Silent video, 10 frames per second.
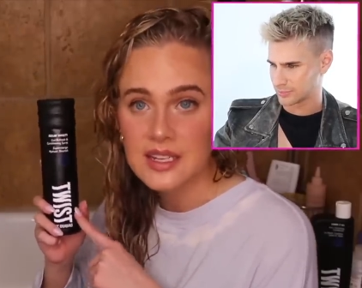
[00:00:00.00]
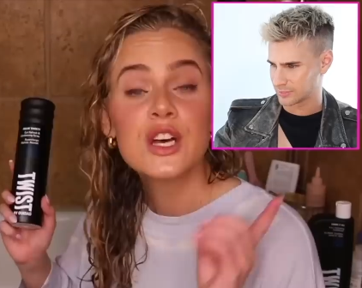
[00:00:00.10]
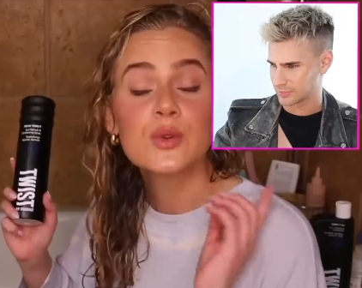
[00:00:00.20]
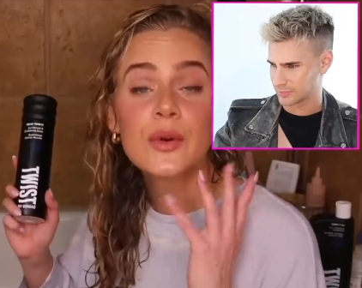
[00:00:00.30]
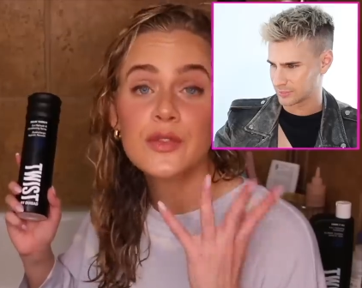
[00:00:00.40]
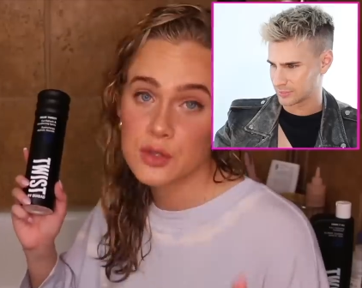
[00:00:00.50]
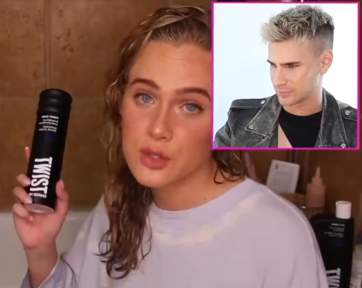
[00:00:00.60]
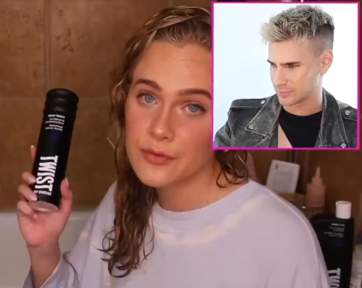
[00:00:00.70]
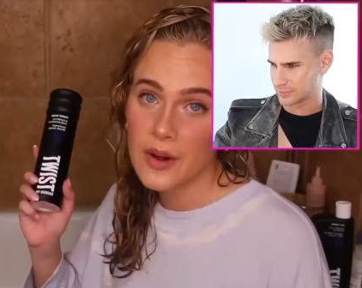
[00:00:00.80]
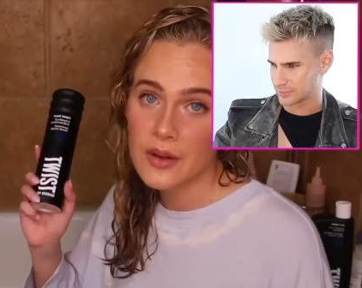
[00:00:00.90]
Speaker 1: So if you do
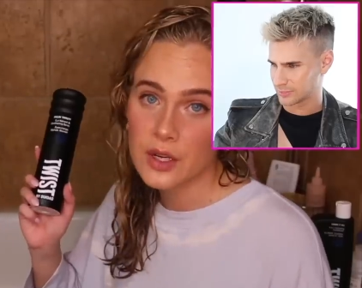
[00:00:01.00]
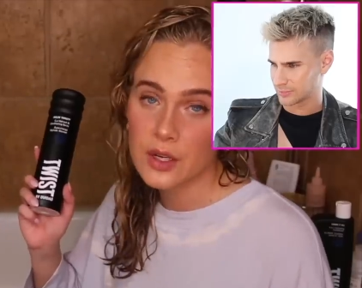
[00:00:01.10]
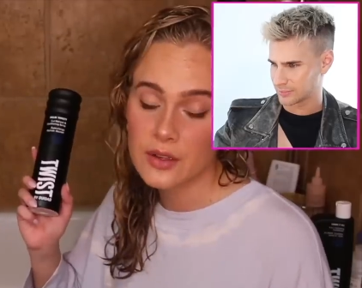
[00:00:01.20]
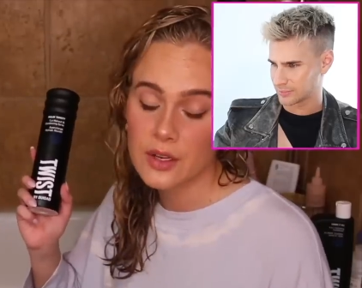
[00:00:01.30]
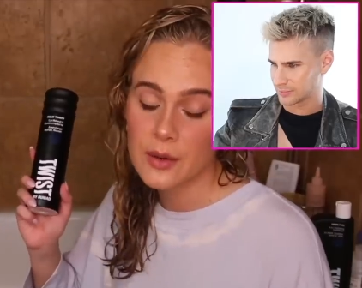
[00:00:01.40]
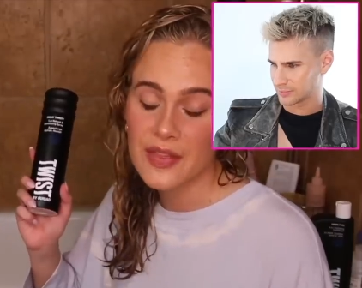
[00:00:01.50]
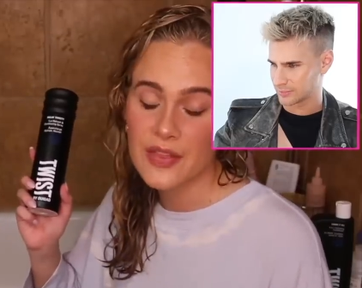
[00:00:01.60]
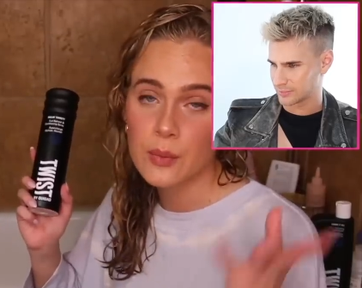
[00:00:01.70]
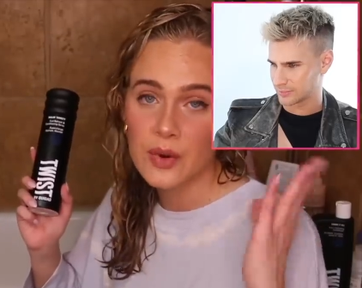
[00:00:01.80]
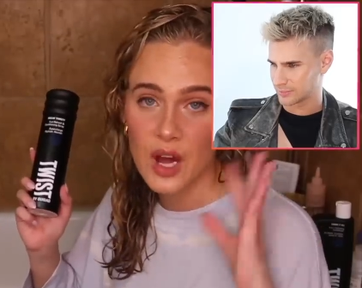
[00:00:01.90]
follow the Curly Girl method
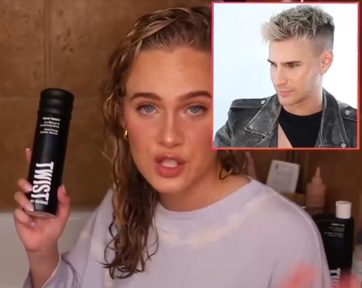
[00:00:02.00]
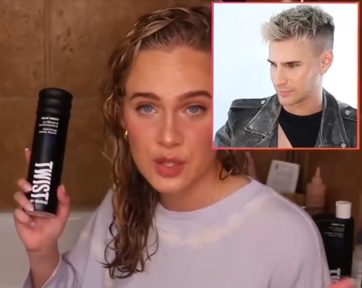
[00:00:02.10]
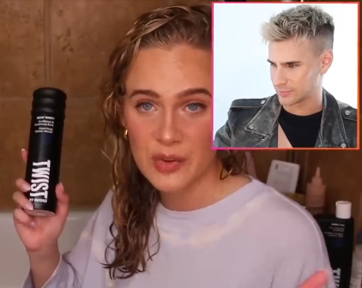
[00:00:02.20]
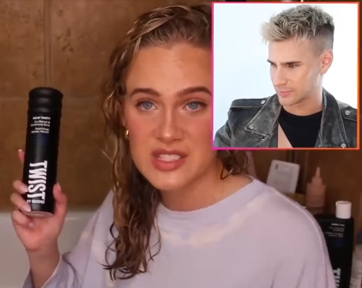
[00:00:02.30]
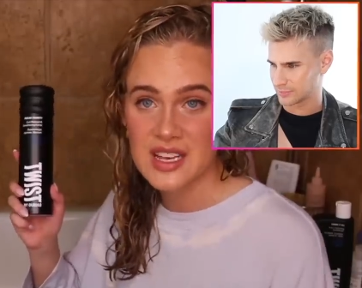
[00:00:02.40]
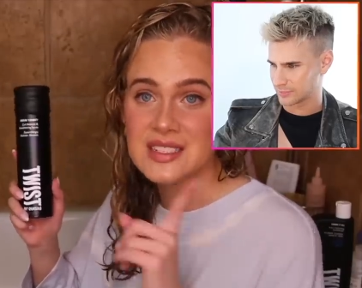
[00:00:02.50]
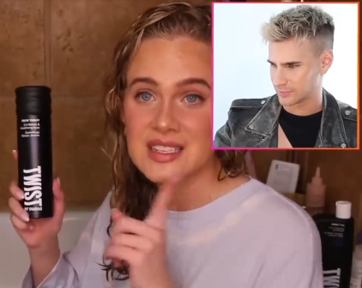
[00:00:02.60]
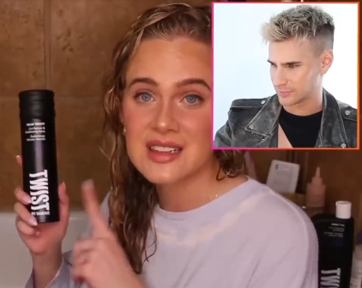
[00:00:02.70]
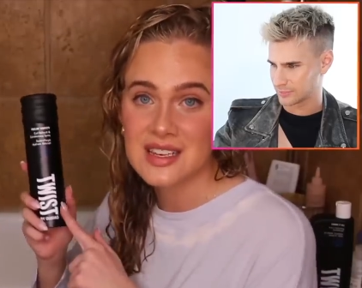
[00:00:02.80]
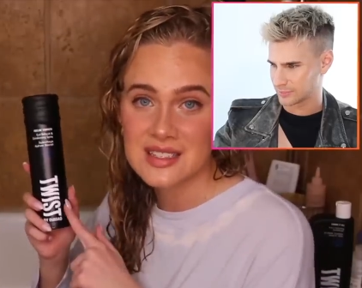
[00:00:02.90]
one hundred percent,
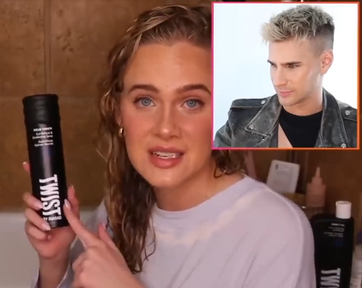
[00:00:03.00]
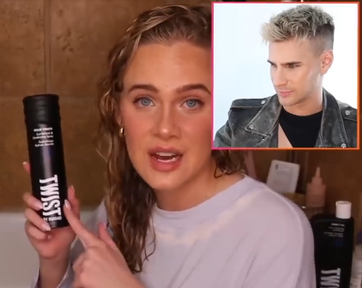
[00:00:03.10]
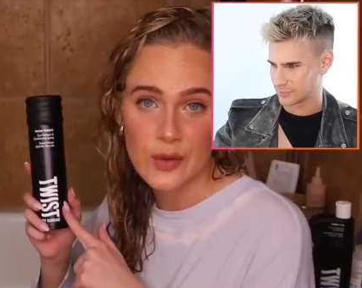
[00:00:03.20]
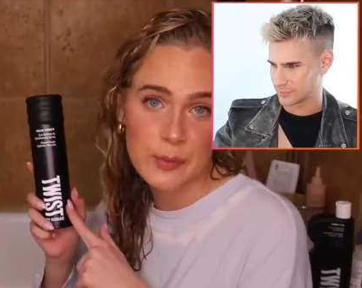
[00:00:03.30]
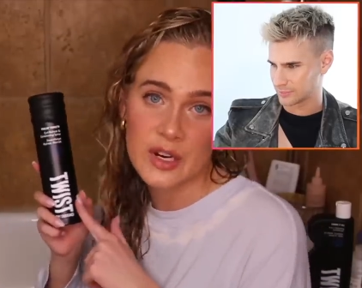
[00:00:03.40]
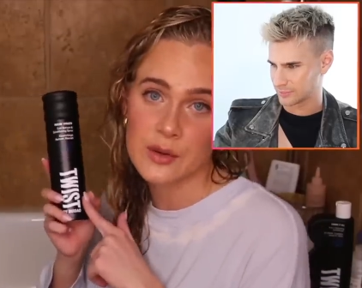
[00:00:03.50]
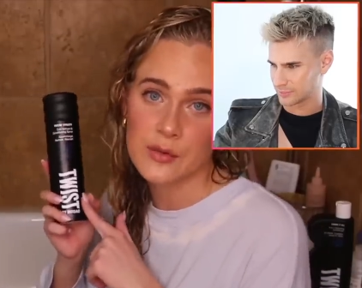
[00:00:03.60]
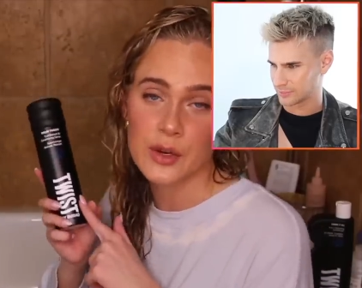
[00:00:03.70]
this is not the product for